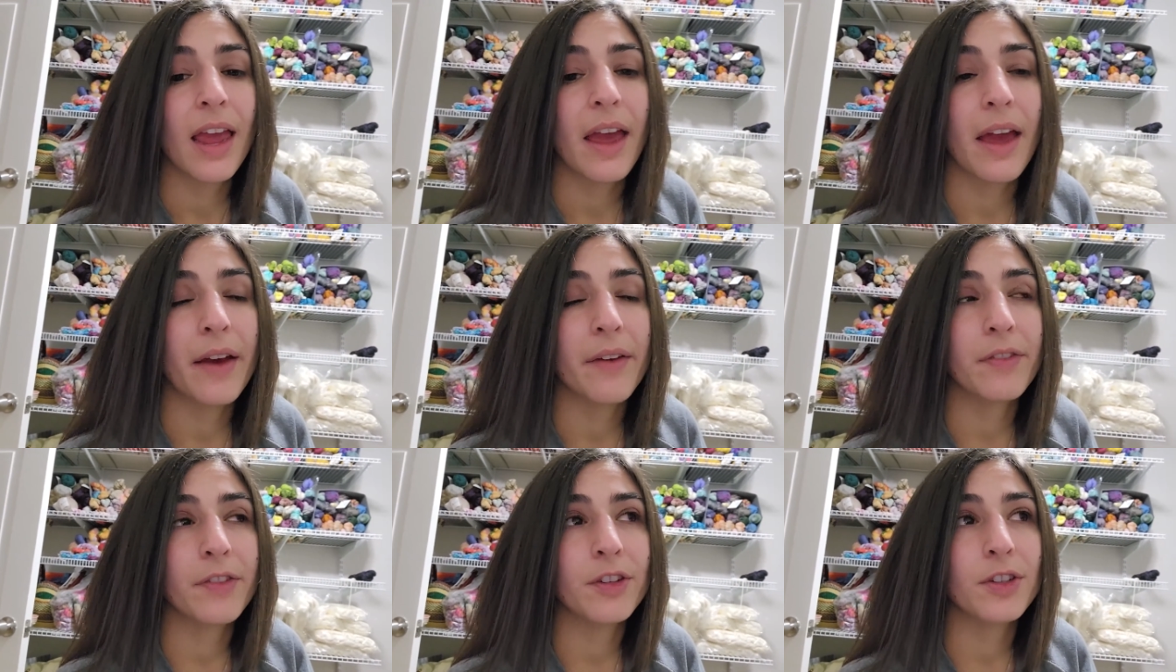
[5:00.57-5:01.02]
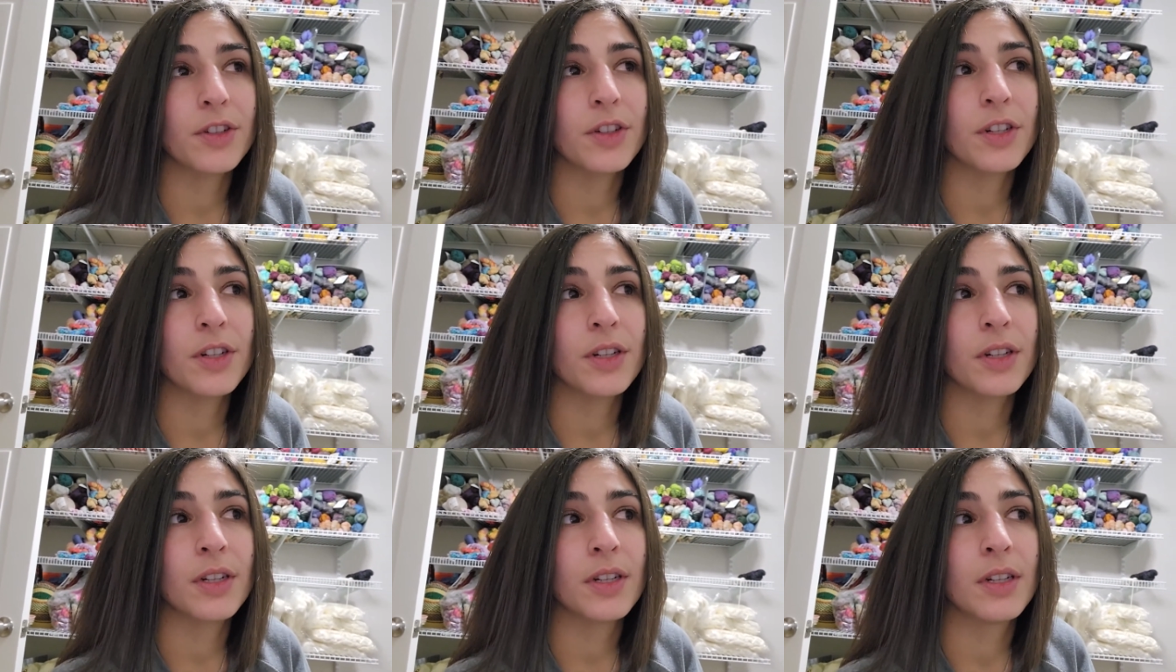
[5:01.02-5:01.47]

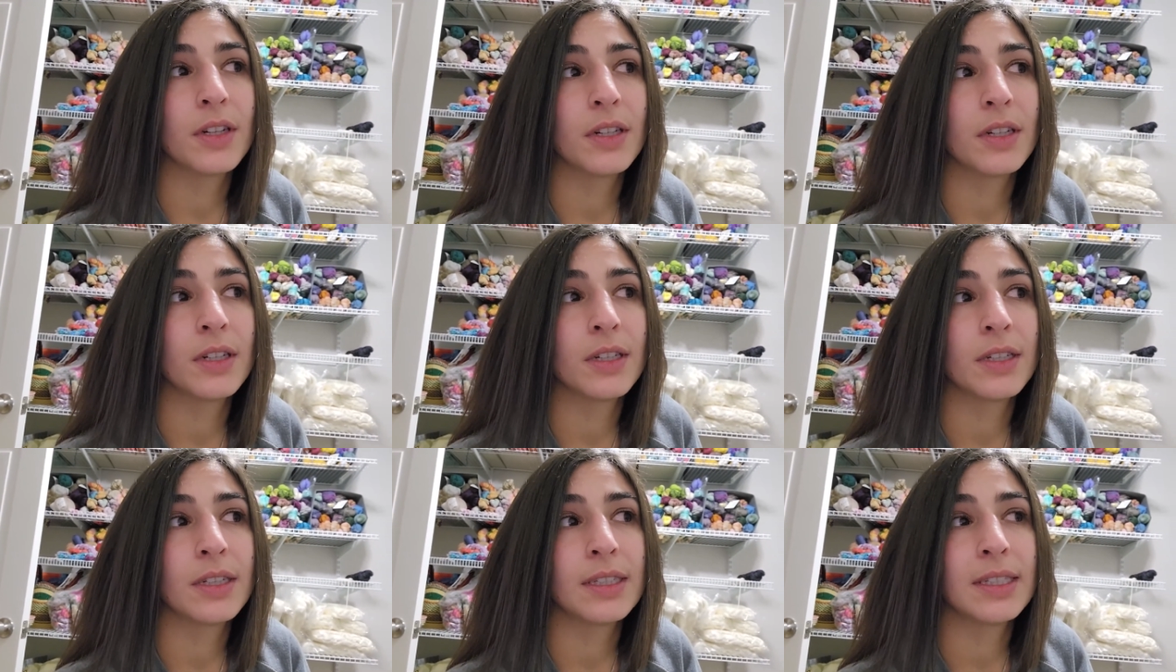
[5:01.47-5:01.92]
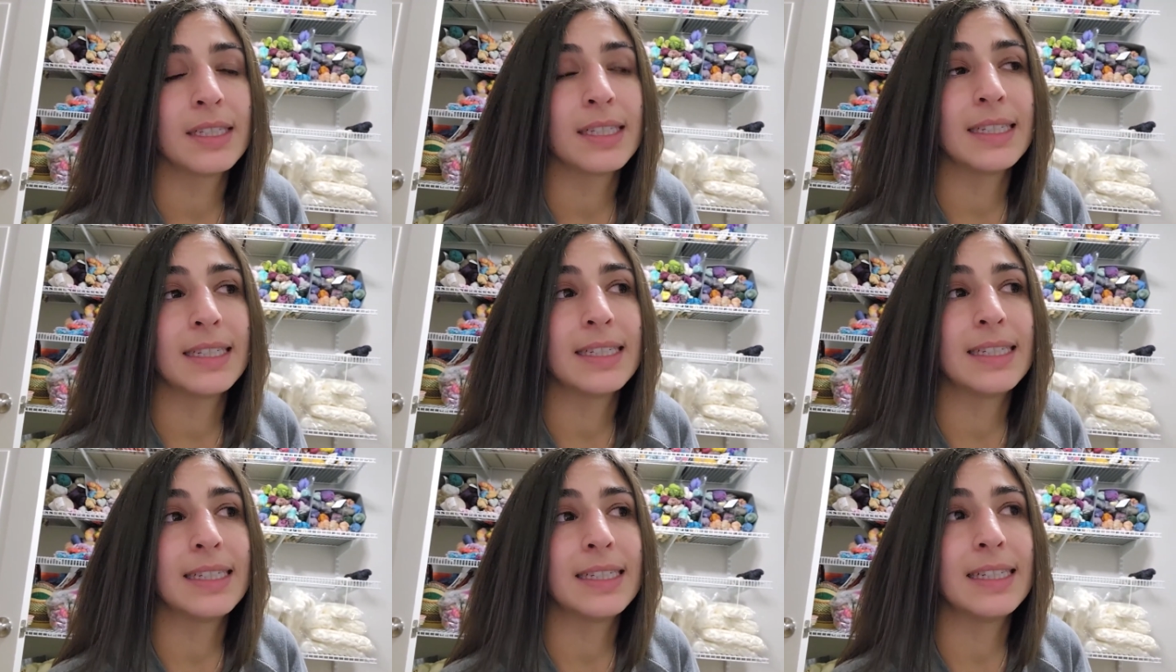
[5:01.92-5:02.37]
After
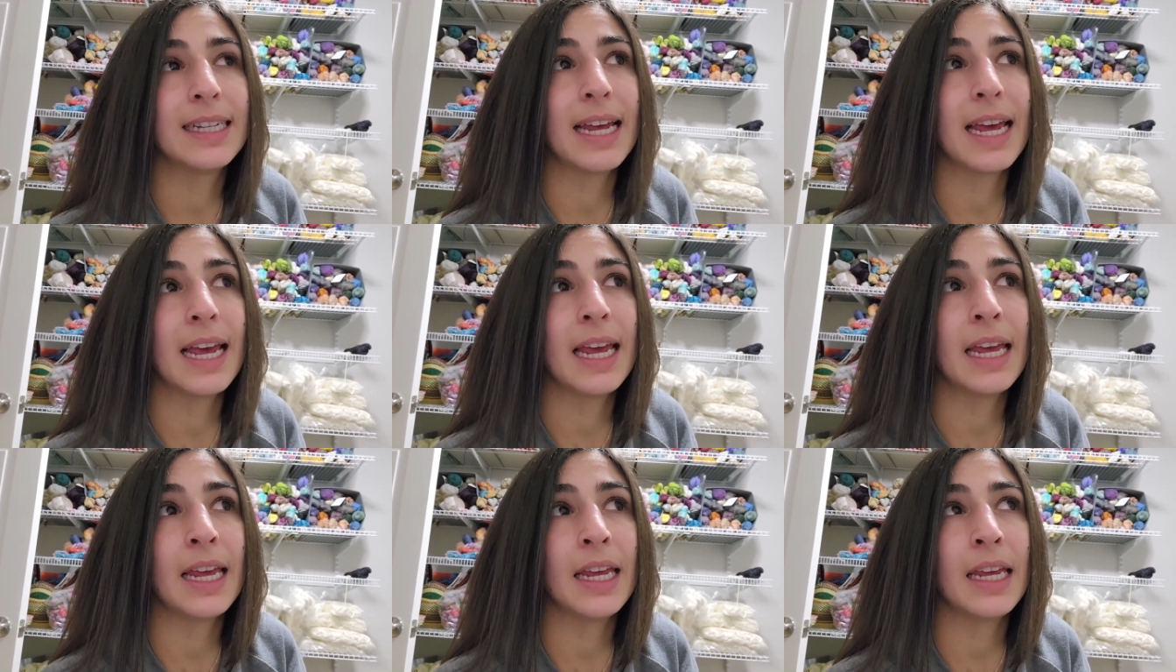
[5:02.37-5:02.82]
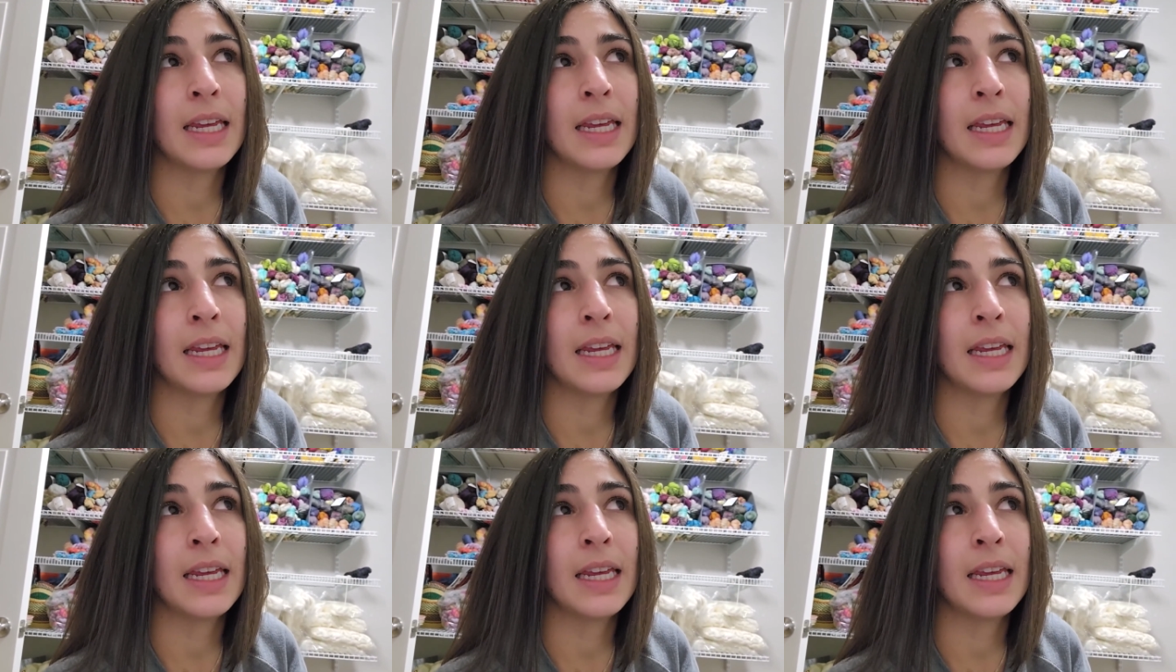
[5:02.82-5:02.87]
today,